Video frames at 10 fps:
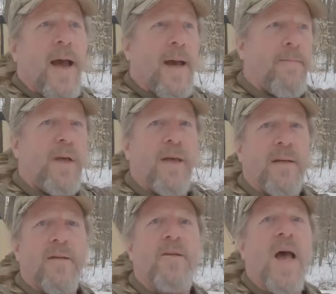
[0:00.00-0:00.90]
had
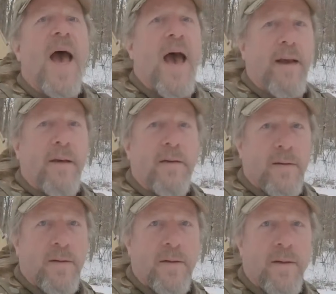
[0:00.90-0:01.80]
begun to sag
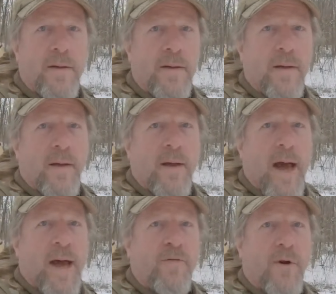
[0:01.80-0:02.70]

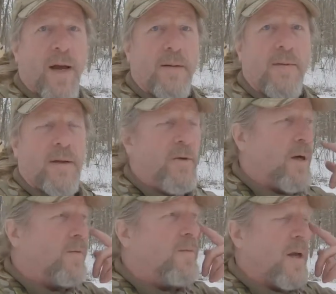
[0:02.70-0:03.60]
after I had, you
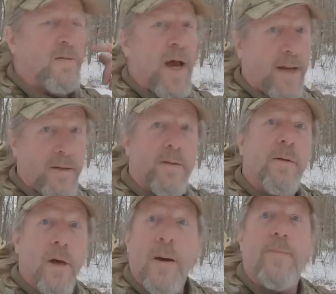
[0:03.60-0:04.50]
know, had
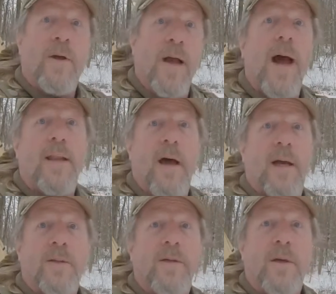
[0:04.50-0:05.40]
tightened up the guy
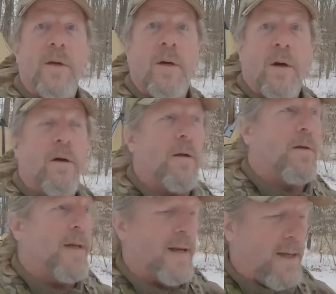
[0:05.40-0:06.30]
lines
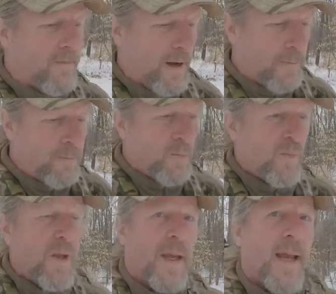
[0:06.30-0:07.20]
earlier that evening.
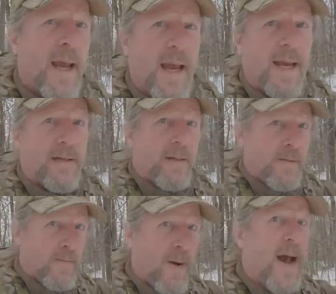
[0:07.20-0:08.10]

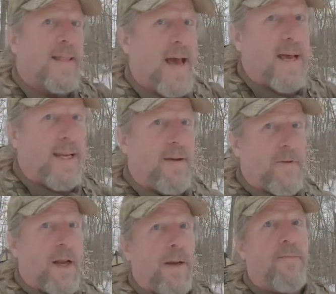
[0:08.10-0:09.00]
And by that
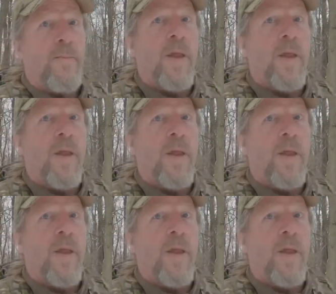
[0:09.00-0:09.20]
evening,